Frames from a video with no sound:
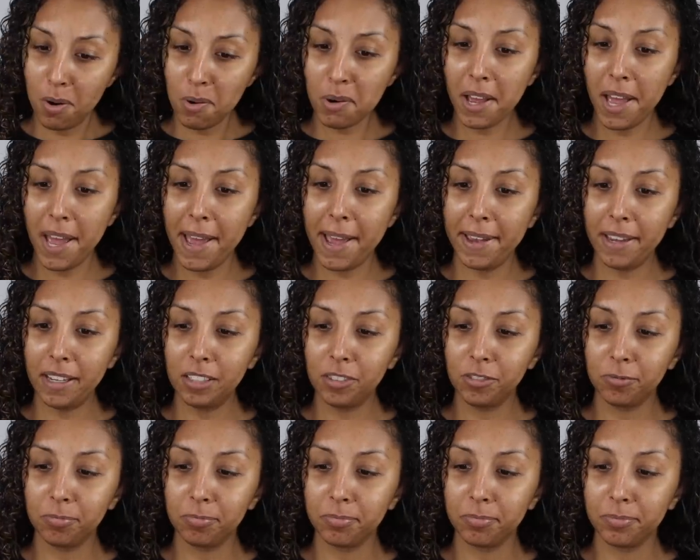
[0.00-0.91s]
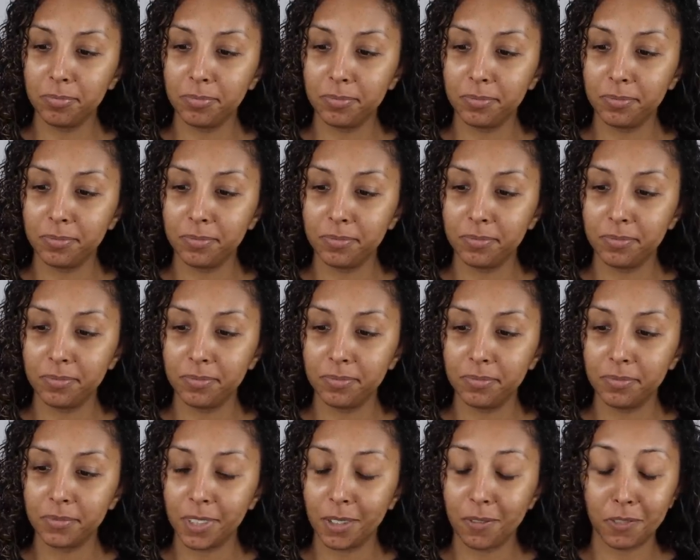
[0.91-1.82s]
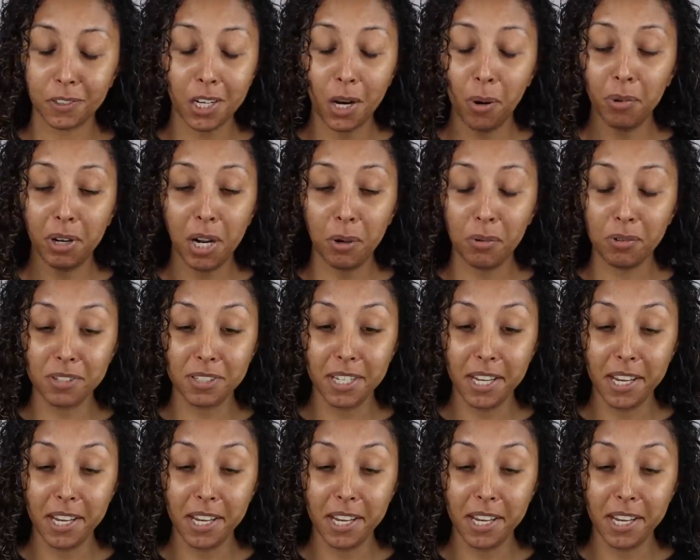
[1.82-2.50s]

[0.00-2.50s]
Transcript: Okay. Forgot what I was